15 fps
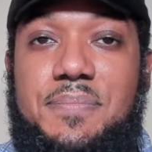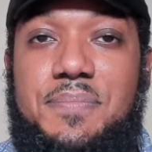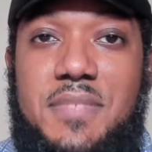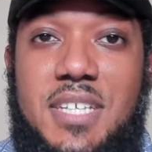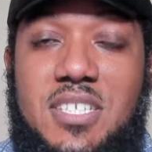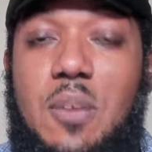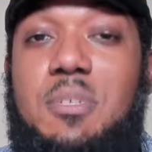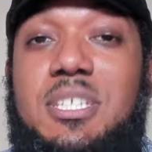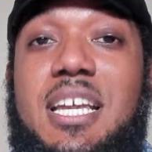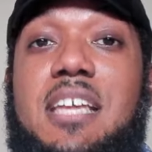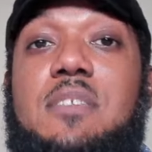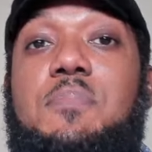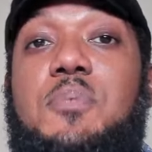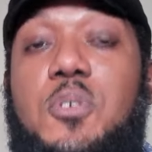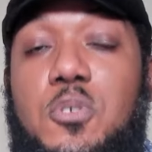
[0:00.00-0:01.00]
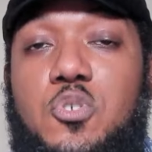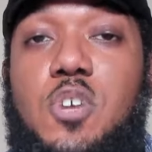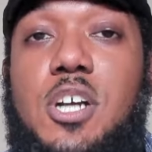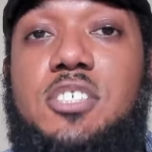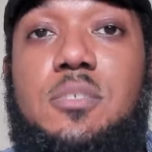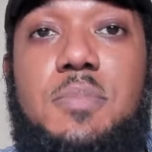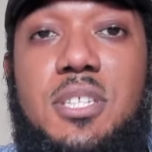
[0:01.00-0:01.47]
almost like it's pure
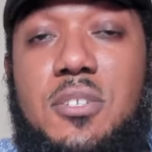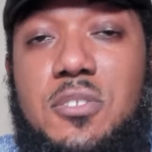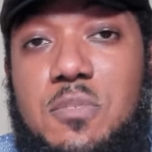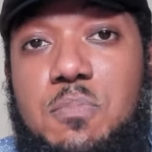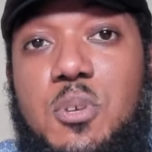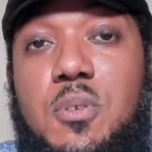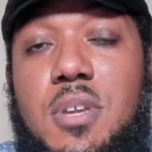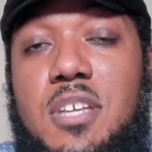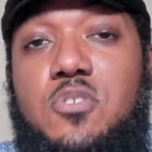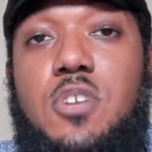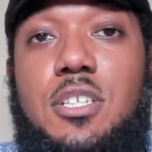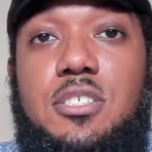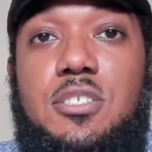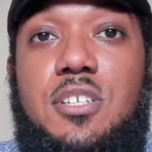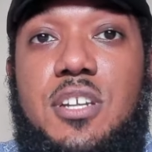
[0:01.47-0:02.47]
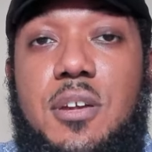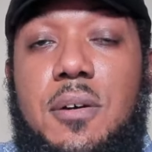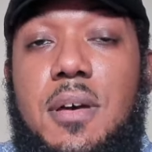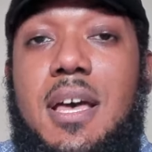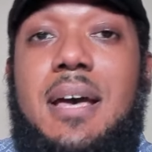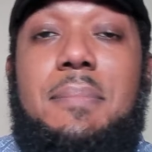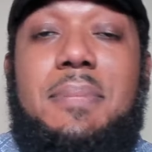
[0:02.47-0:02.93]
structure, but there's beauty in structure,
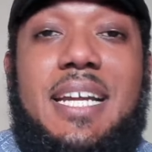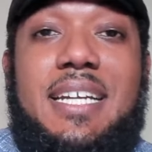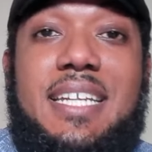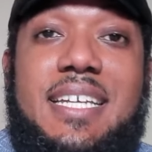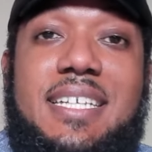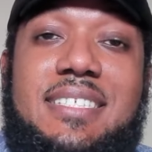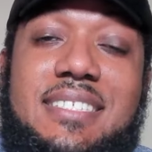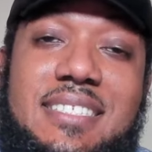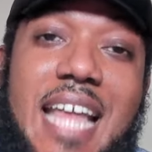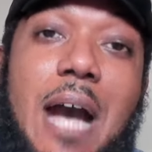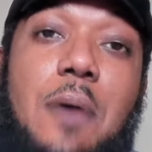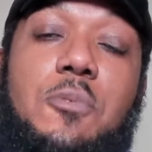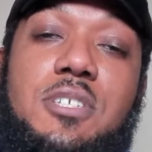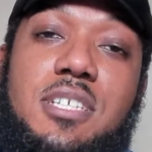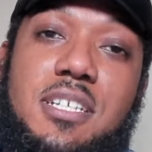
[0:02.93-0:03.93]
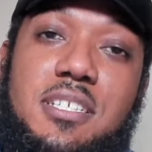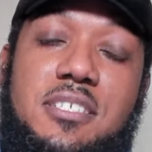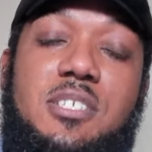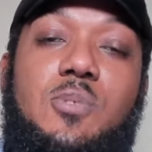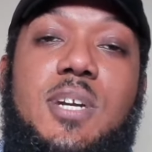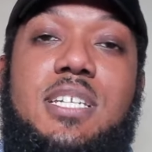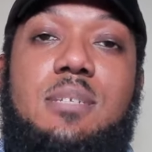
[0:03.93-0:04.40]
But the idea is that was a
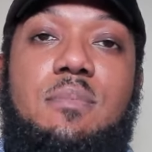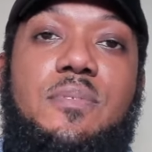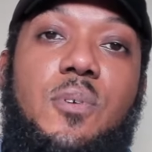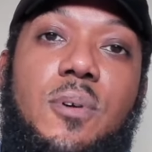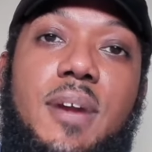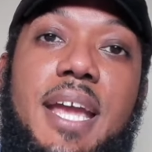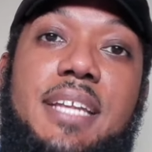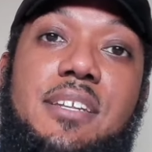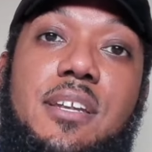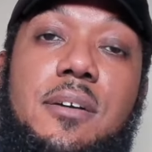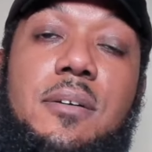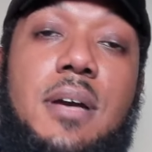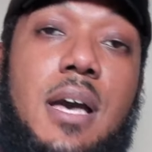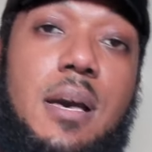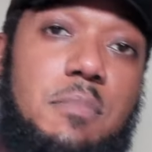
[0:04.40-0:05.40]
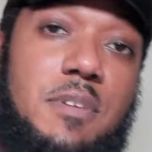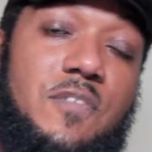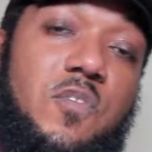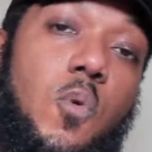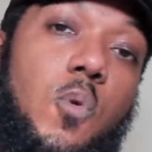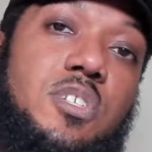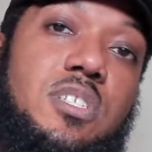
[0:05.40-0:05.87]
consideration beforehand,
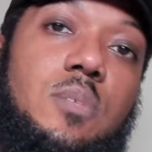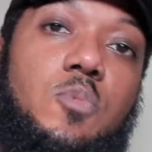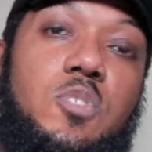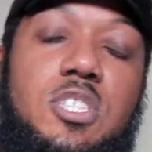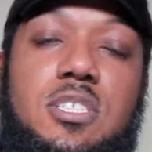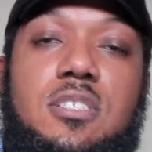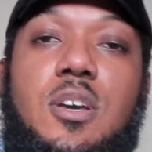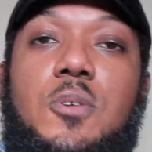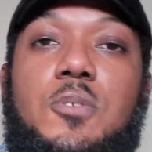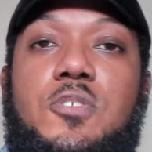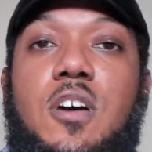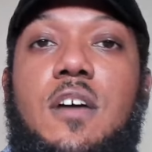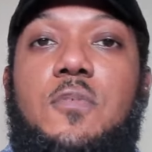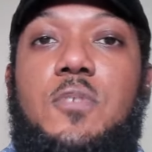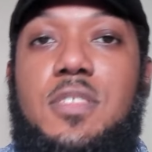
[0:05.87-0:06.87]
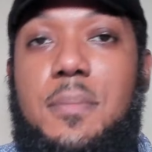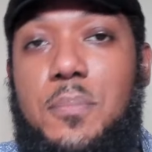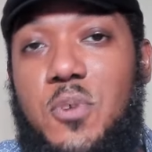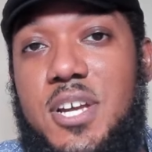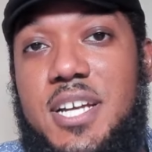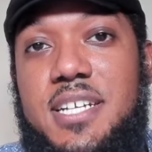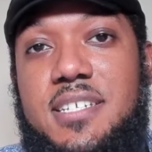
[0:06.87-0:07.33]
before someone just goes off with a
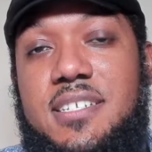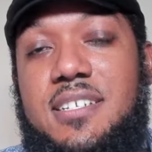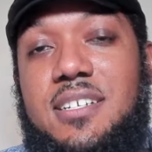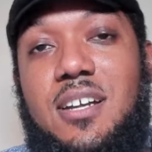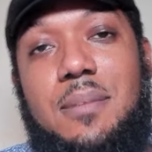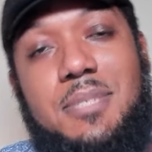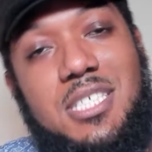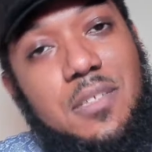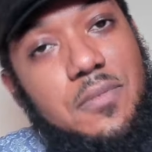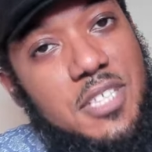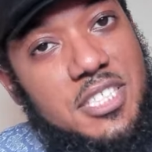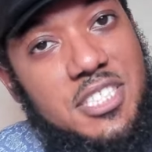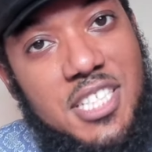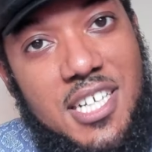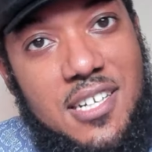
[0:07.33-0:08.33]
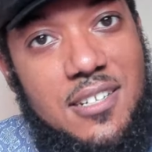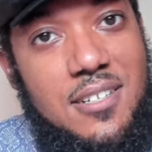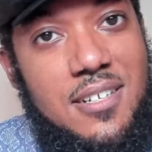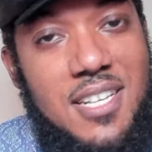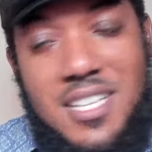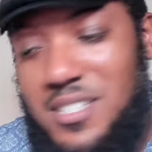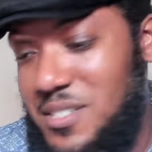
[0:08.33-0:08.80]
bridge, I'm a civil
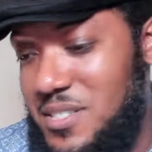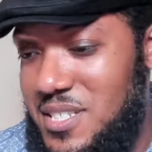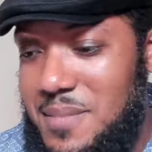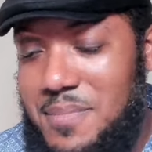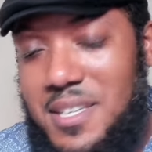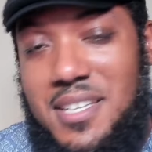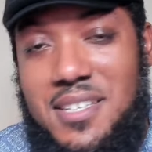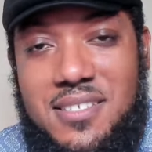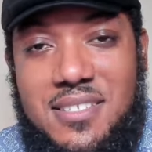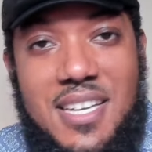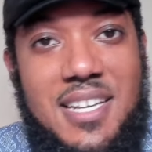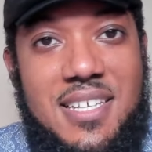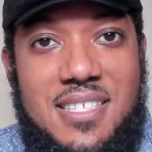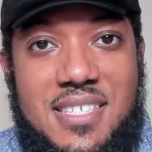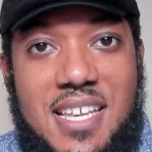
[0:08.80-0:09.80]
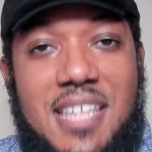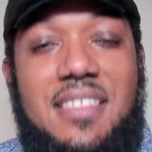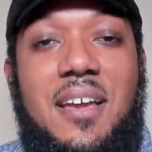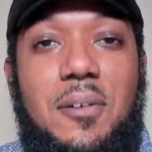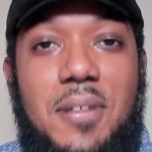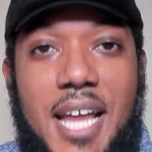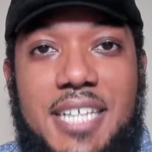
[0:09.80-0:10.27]
engineer or something, says that
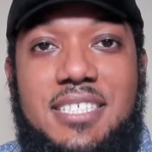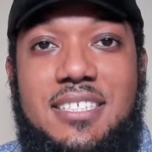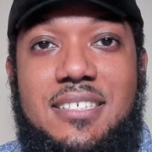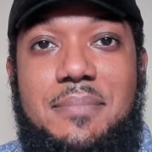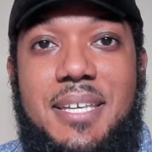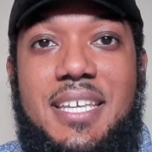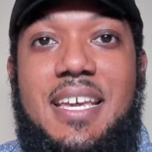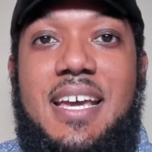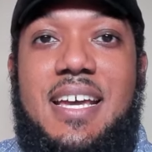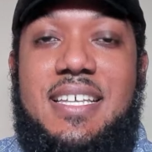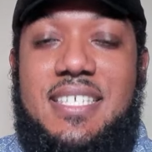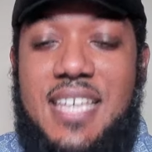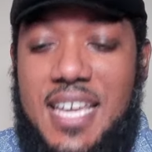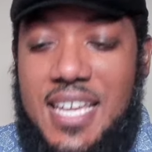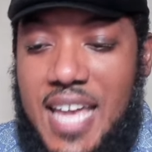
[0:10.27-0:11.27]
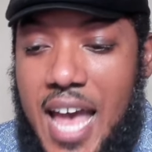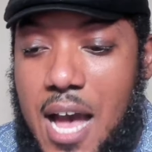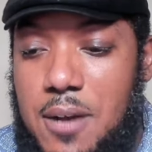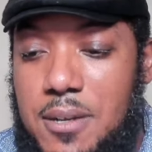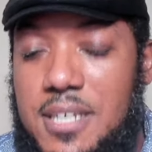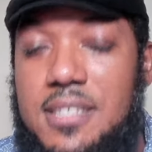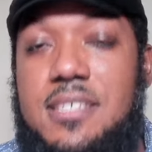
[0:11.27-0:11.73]
they will actually be saying, how
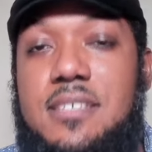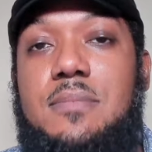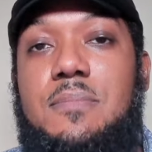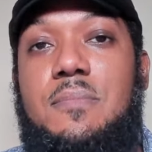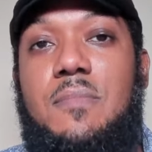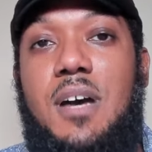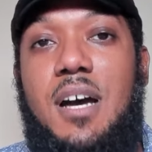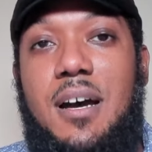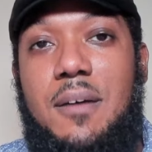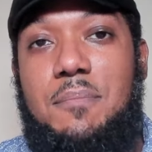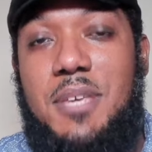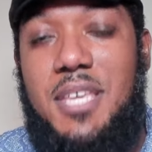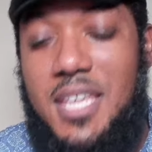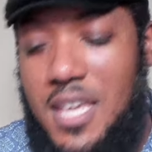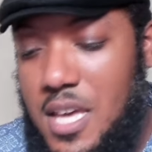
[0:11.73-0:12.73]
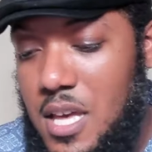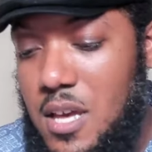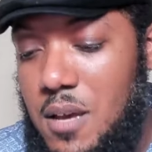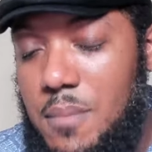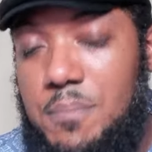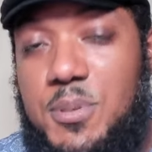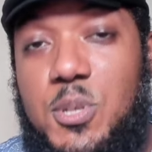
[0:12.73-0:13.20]
can this be
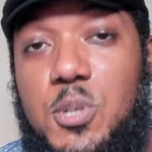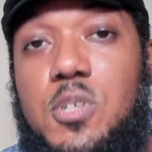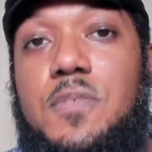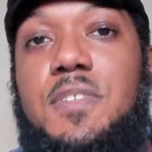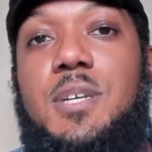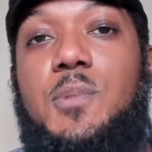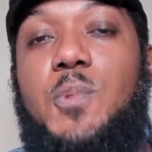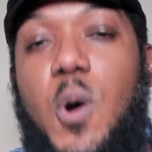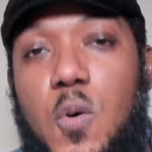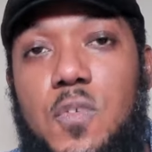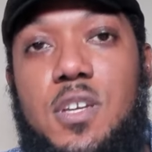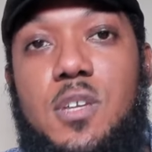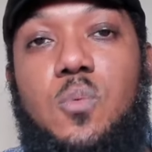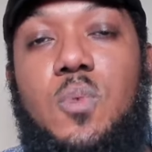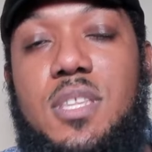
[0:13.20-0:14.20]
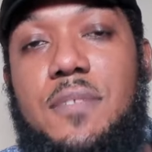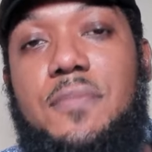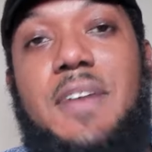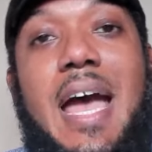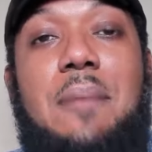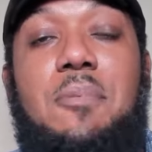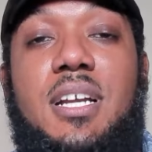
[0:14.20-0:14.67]
beautifully woven with the
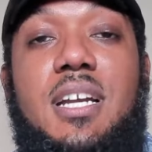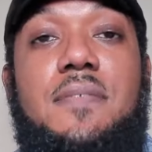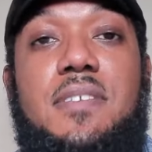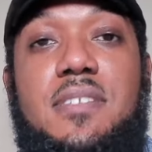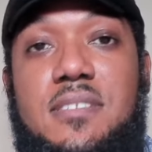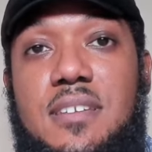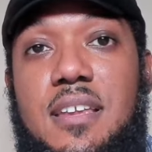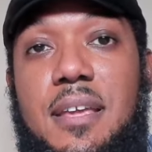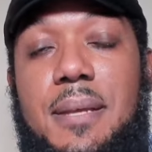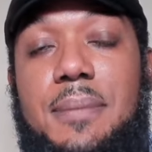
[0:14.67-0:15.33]
fabric of the city?